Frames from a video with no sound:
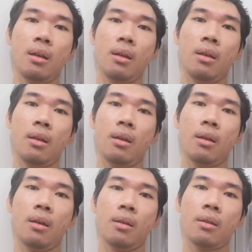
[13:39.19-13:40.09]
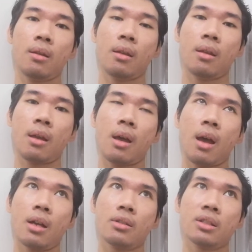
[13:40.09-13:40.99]
And
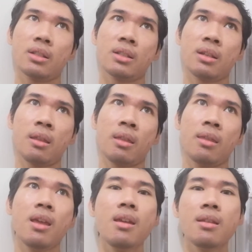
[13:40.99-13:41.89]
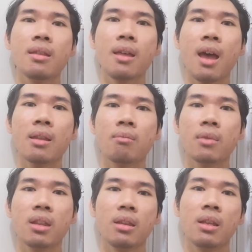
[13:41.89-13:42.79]
I just think that
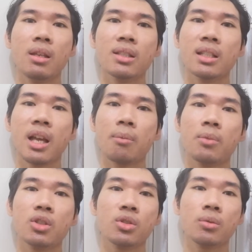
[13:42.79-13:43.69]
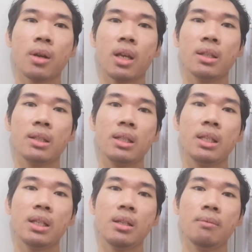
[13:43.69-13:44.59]
Matthias like betrayed
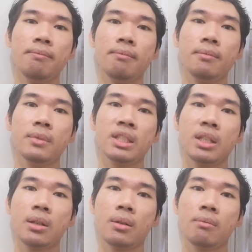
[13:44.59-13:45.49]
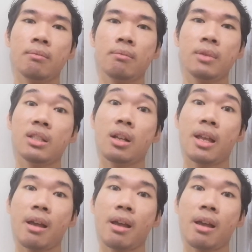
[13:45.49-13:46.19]
Nina. So that's all I